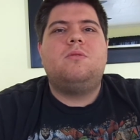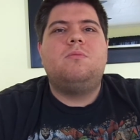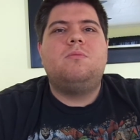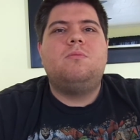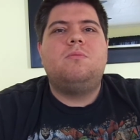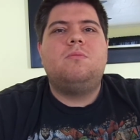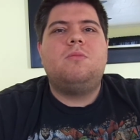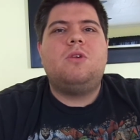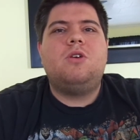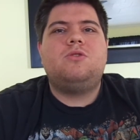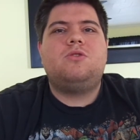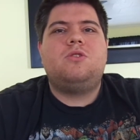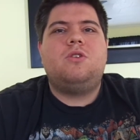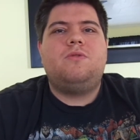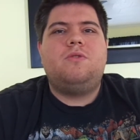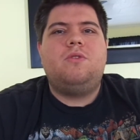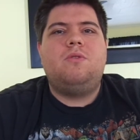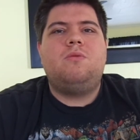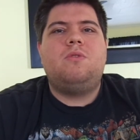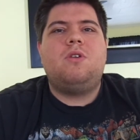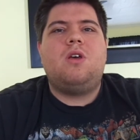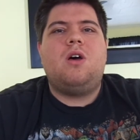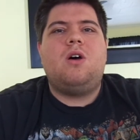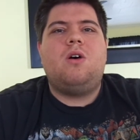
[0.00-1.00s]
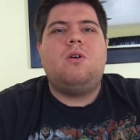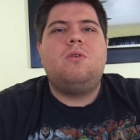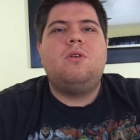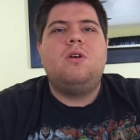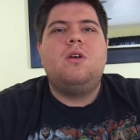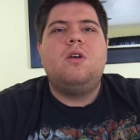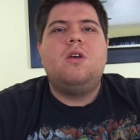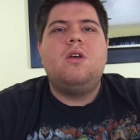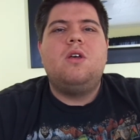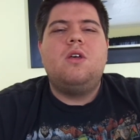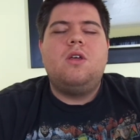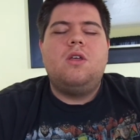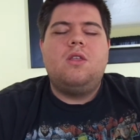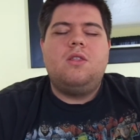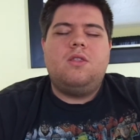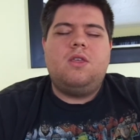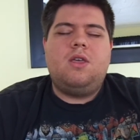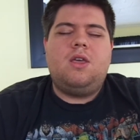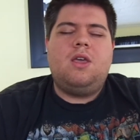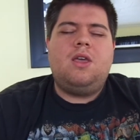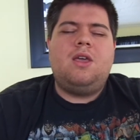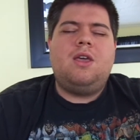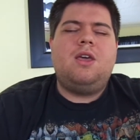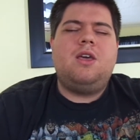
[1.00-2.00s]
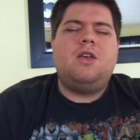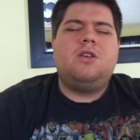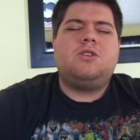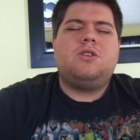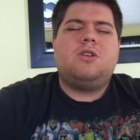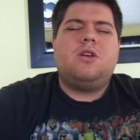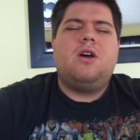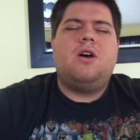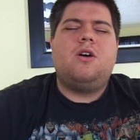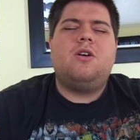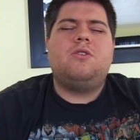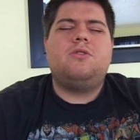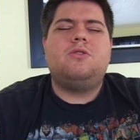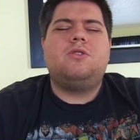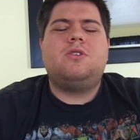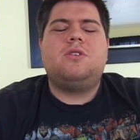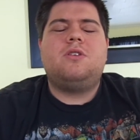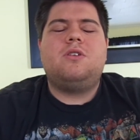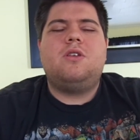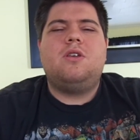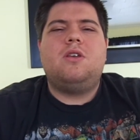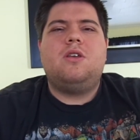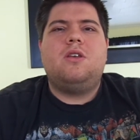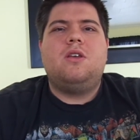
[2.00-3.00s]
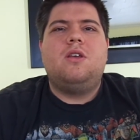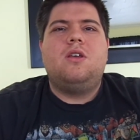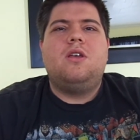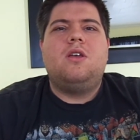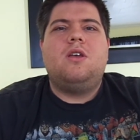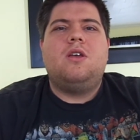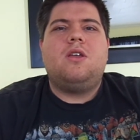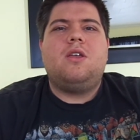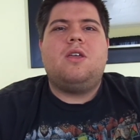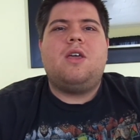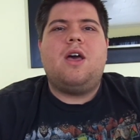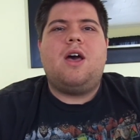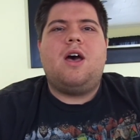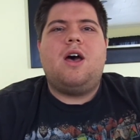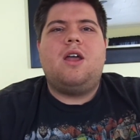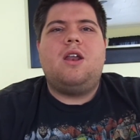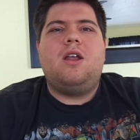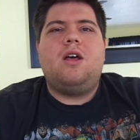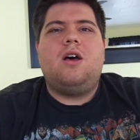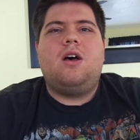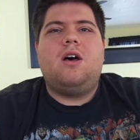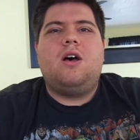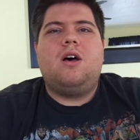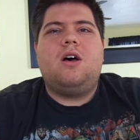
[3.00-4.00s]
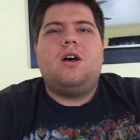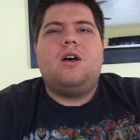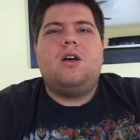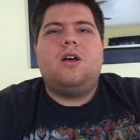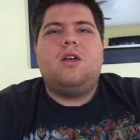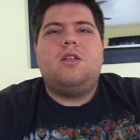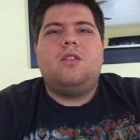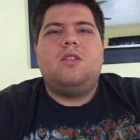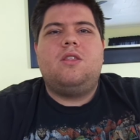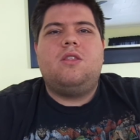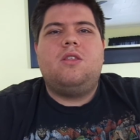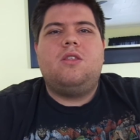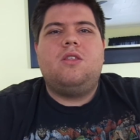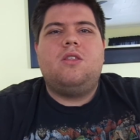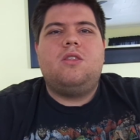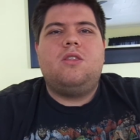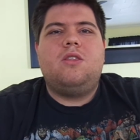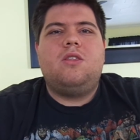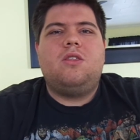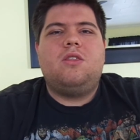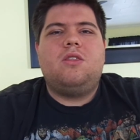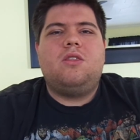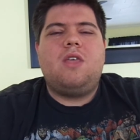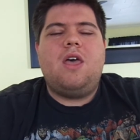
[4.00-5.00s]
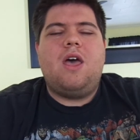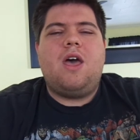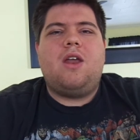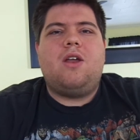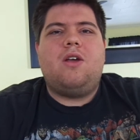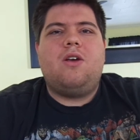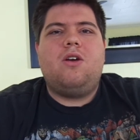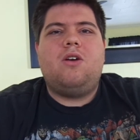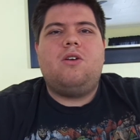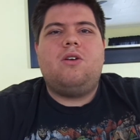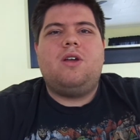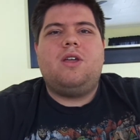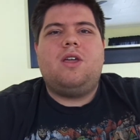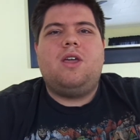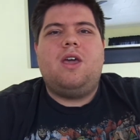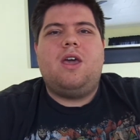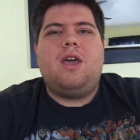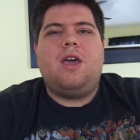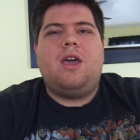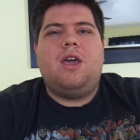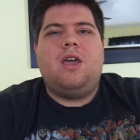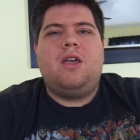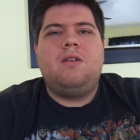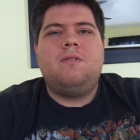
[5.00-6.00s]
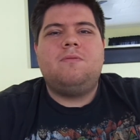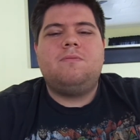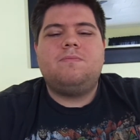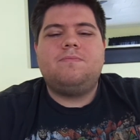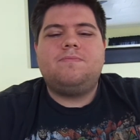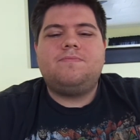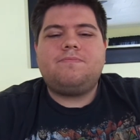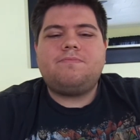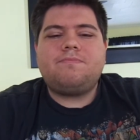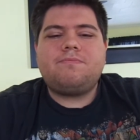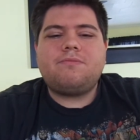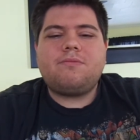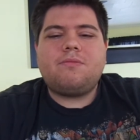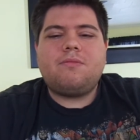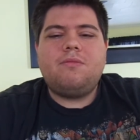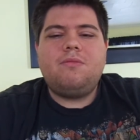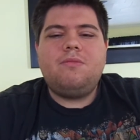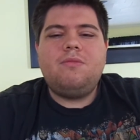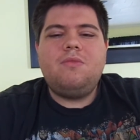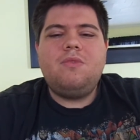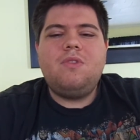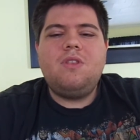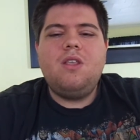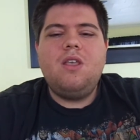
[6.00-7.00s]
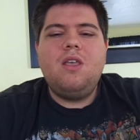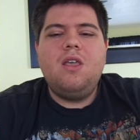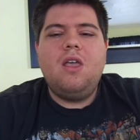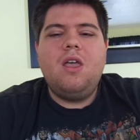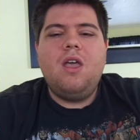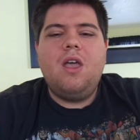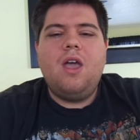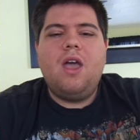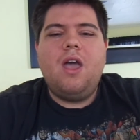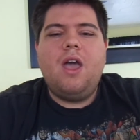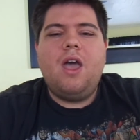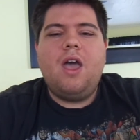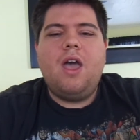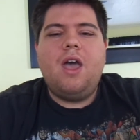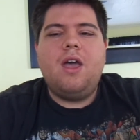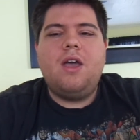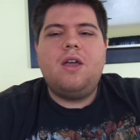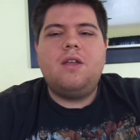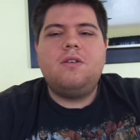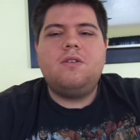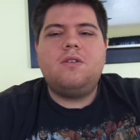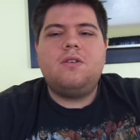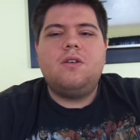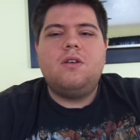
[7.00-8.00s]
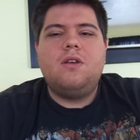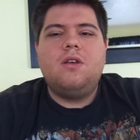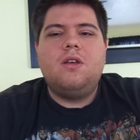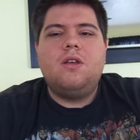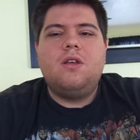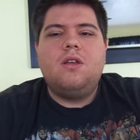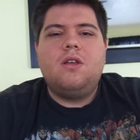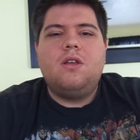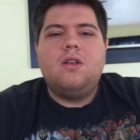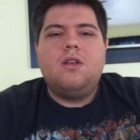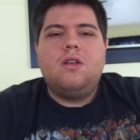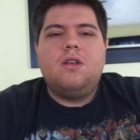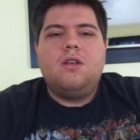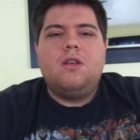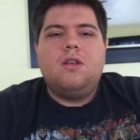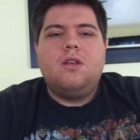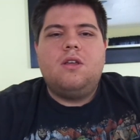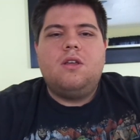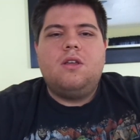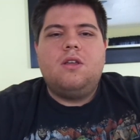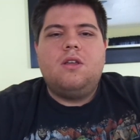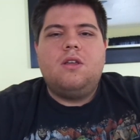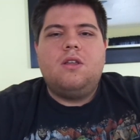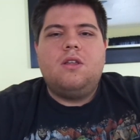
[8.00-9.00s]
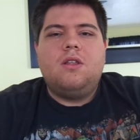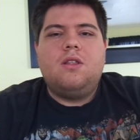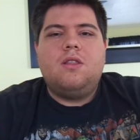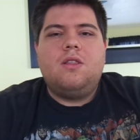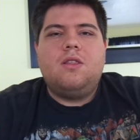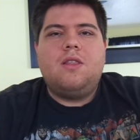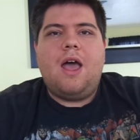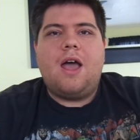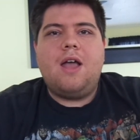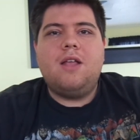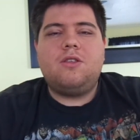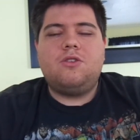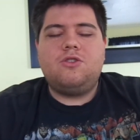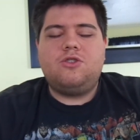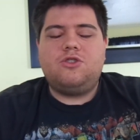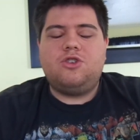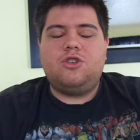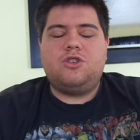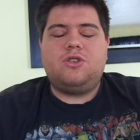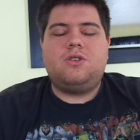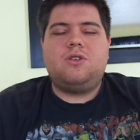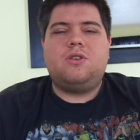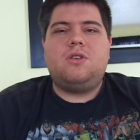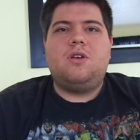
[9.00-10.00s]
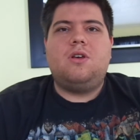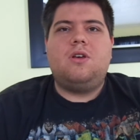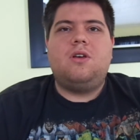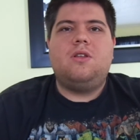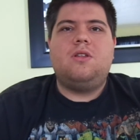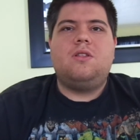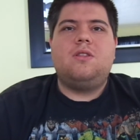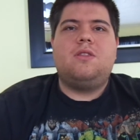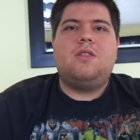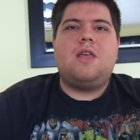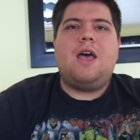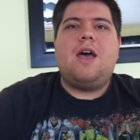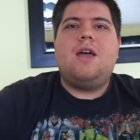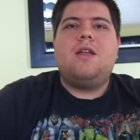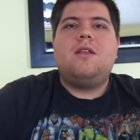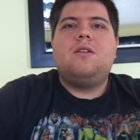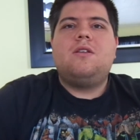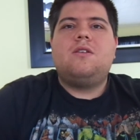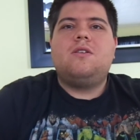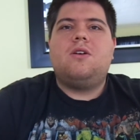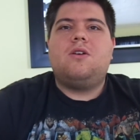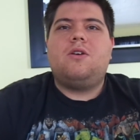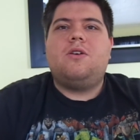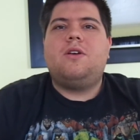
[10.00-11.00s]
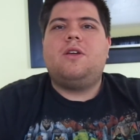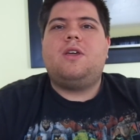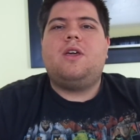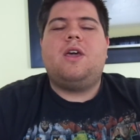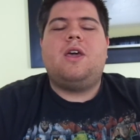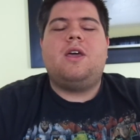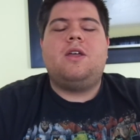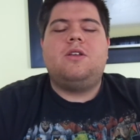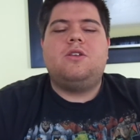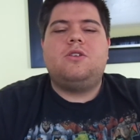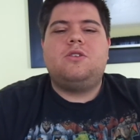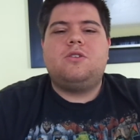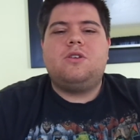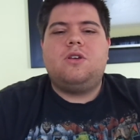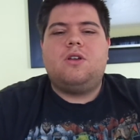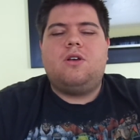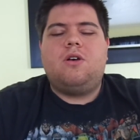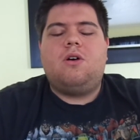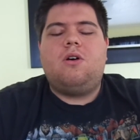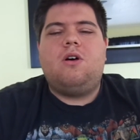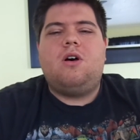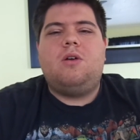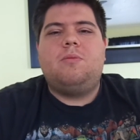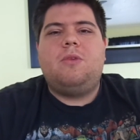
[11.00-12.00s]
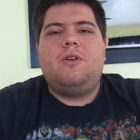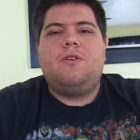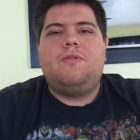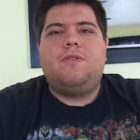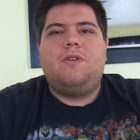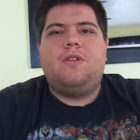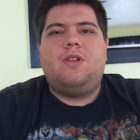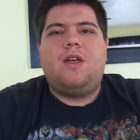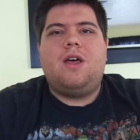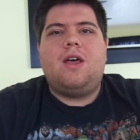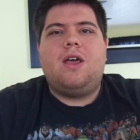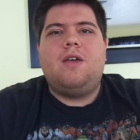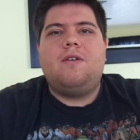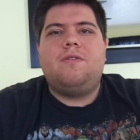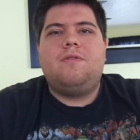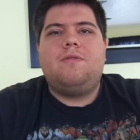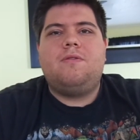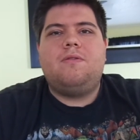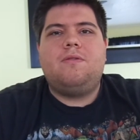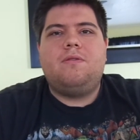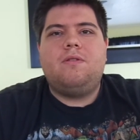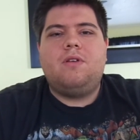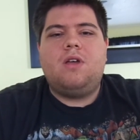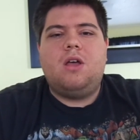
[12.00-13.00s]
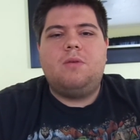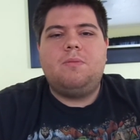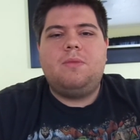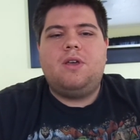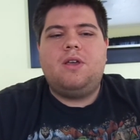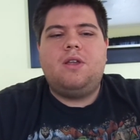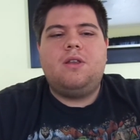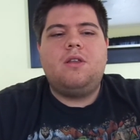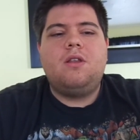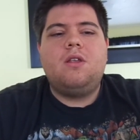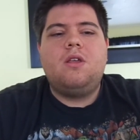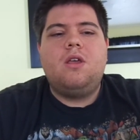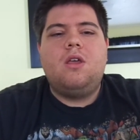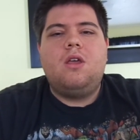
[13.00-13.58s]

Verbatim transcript: most of you know, the East Coast got uh, that hurricane, and that just that hurricane is gonna haunt me for life. I mean,